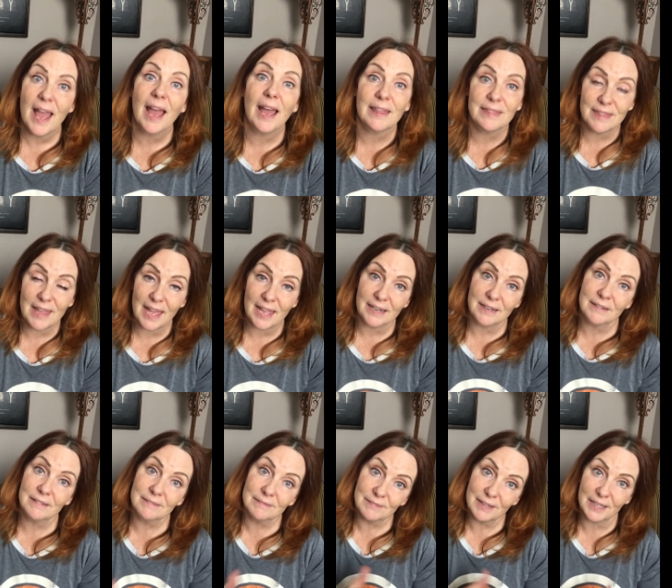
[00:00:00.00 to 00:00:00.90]
And
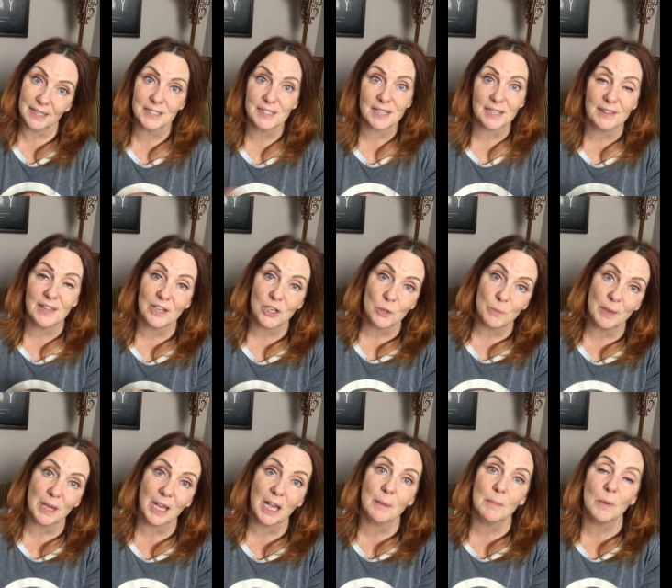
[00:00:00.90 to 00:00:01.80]
then, like I said, then you
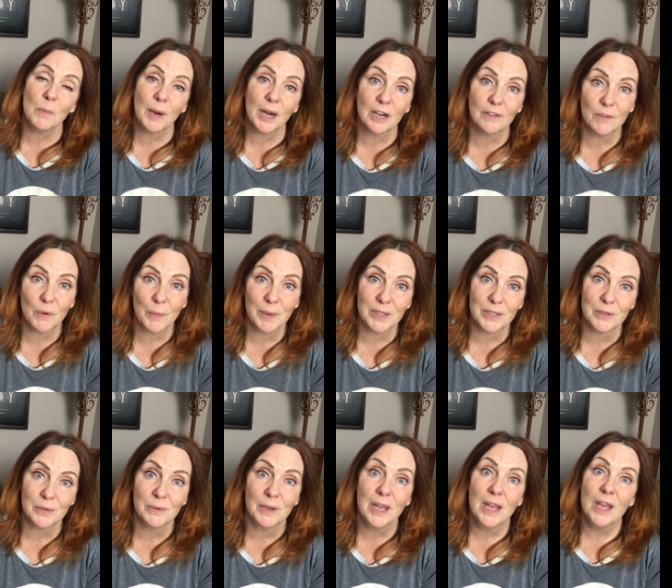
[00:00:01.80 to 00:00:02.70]
become aware of it when
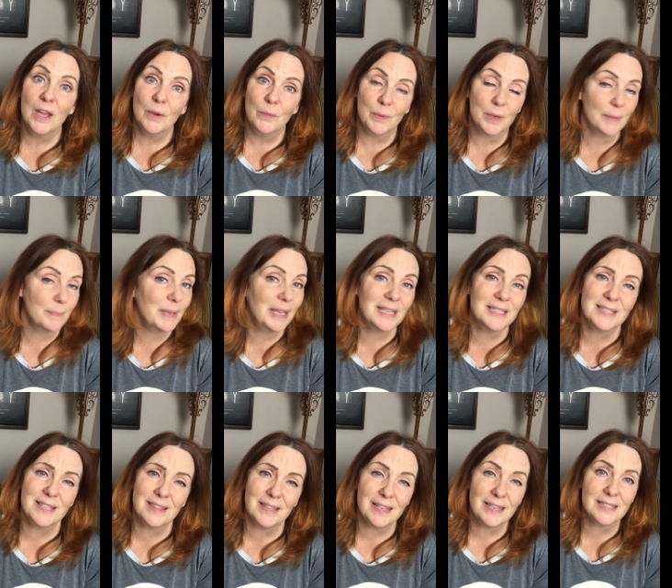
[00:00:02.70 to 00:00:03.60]
you, we, because
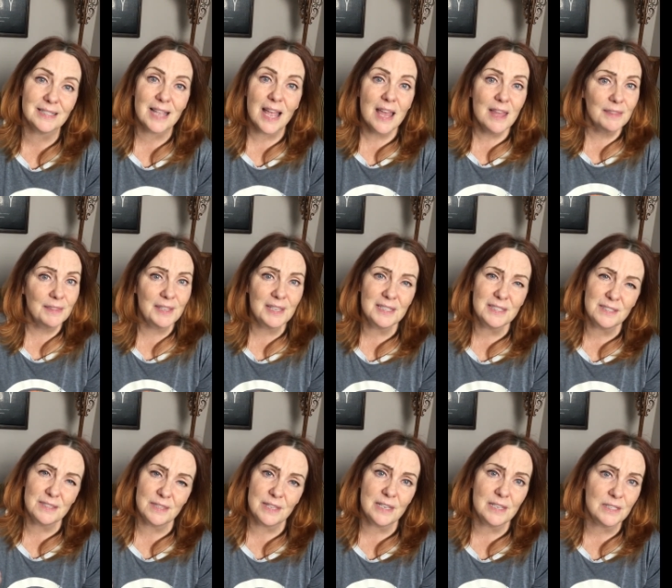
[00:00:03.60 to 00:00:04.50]
the thing is, these
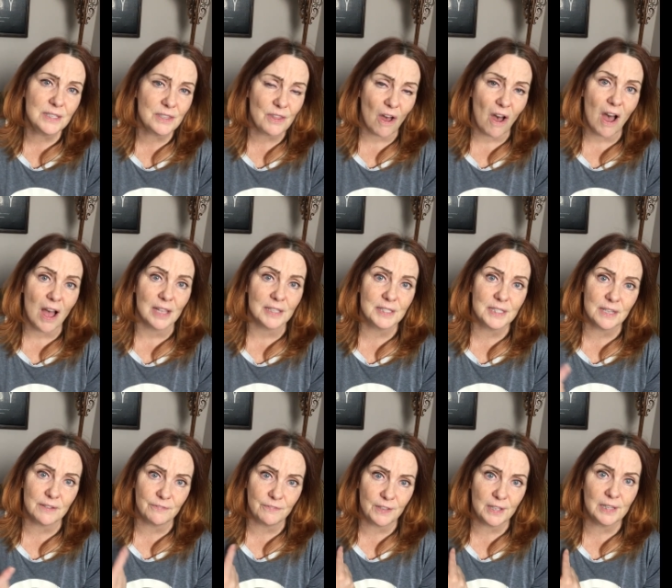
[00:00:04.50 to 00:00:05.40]
these thoughts
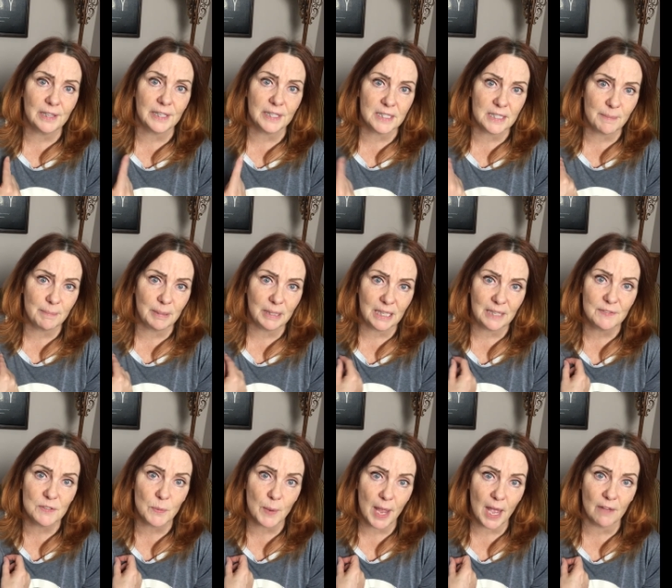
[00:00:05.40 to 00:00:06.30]
and feelings and
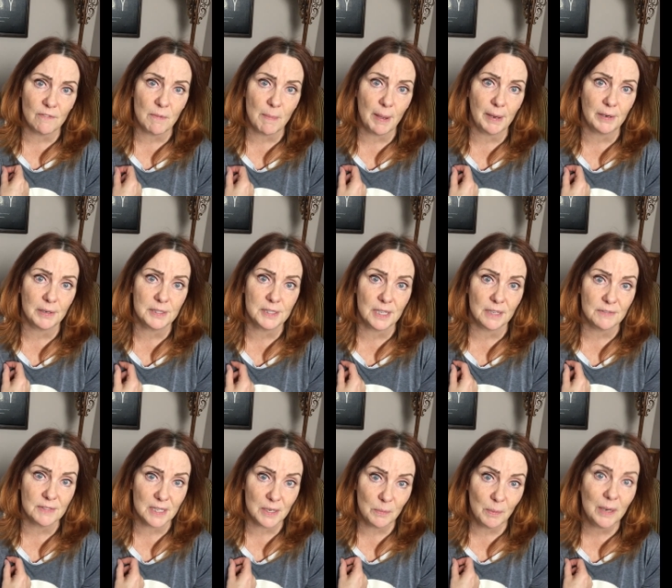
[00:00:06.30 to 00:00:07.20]
beliefs that we have about
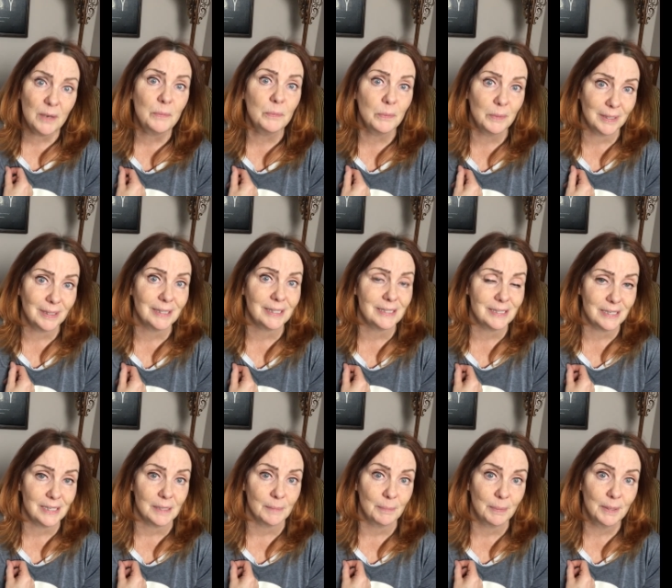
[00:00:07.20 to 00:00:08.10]
ourselves, they run really
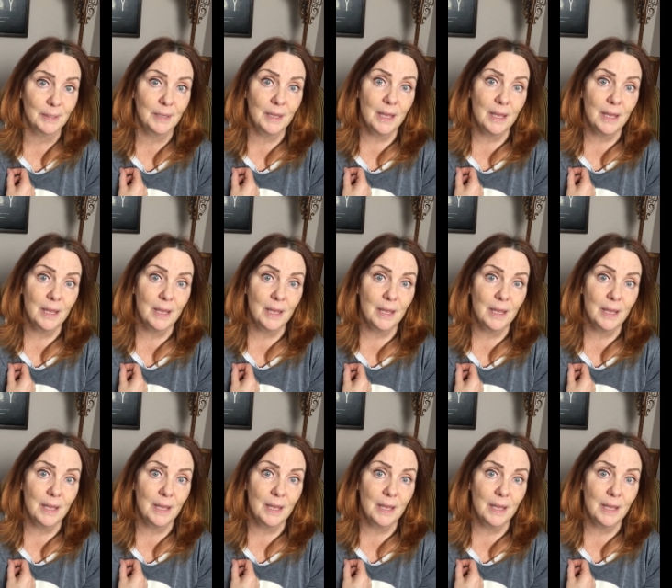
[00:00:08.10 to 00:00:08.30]
deep.